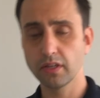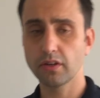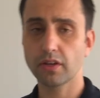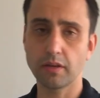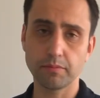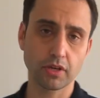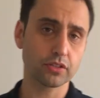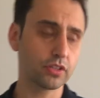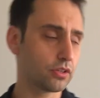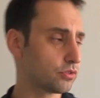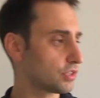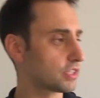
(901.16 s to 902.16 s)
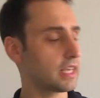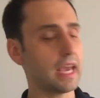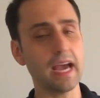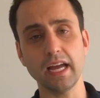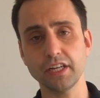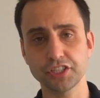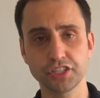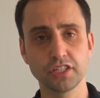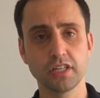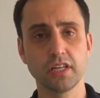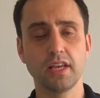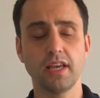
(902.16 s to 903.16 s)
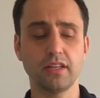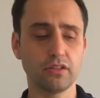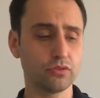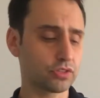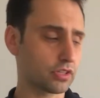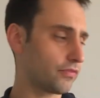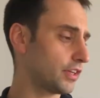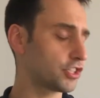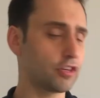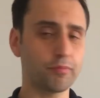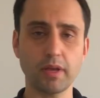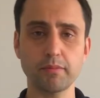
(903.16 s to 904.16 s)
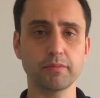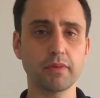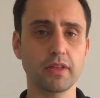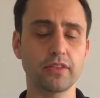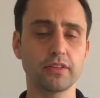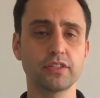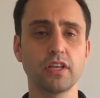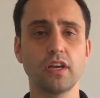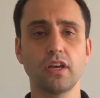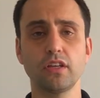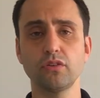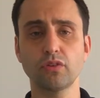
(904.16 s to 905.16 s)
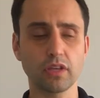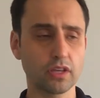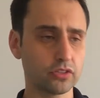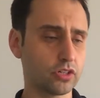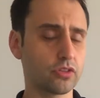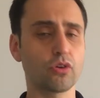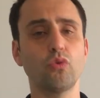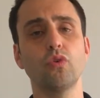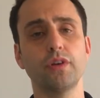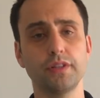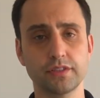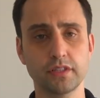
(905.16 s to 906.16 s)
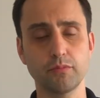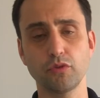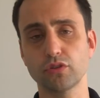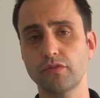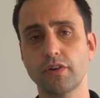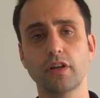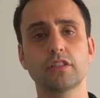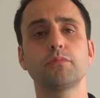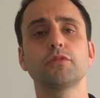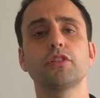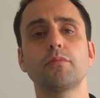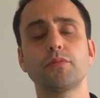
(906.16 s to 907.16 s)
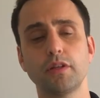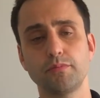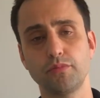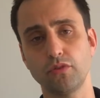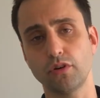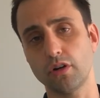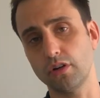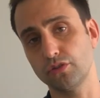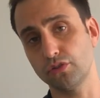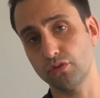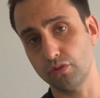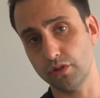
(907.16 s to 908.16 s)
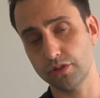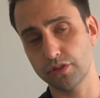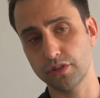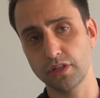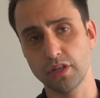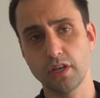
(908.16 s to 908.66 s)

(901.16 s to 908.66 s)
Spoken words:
Okay, and because it uses cash and it uses conventional payment methods, you can get rid of the coins, and most of our customers operate pure card stores.